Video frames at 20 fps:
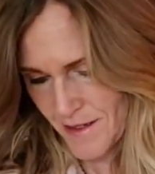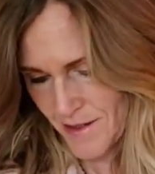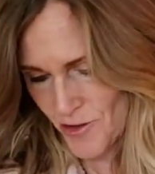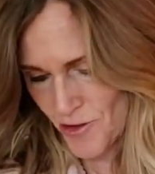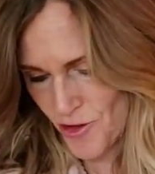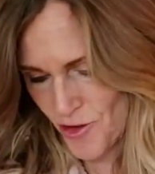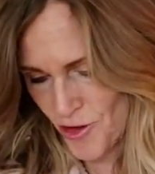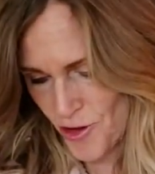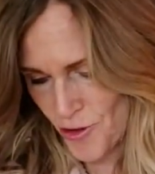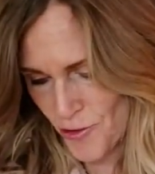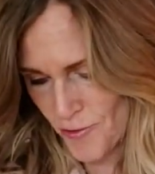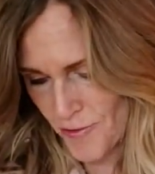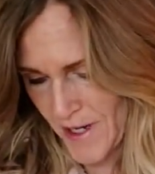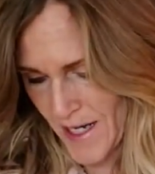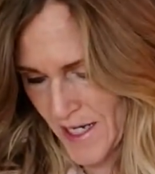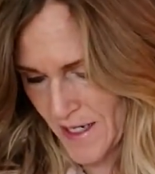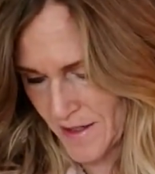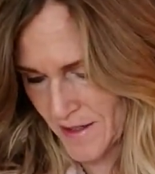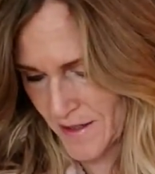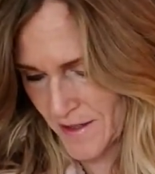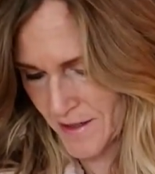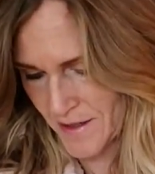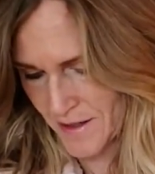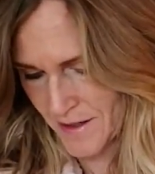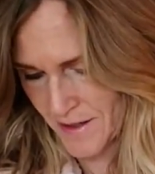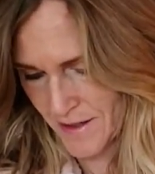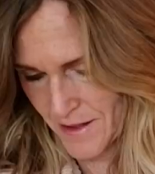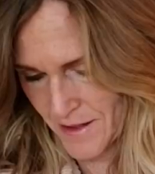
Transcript: straight.